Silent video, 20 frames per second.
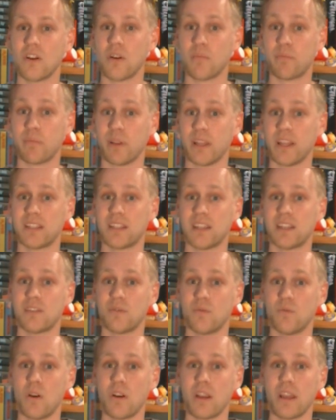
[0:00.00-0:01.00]
are
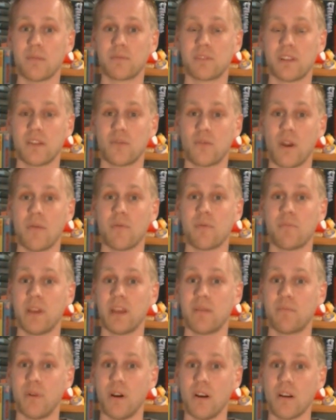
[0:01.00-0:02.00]
PlayStation 1 games that grab a
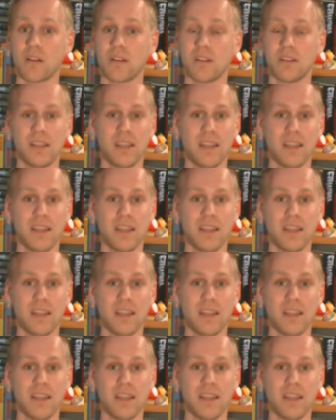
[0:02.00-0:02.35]
big buck?